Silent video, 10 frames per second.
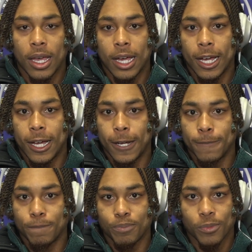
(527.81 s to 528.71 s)

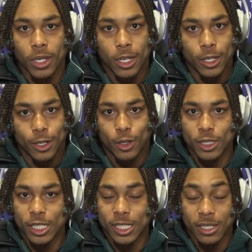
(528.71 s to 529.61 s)
you know,
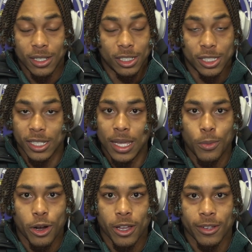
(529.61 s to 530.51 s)
and just keep
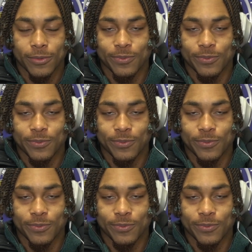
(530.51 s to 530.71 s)
working.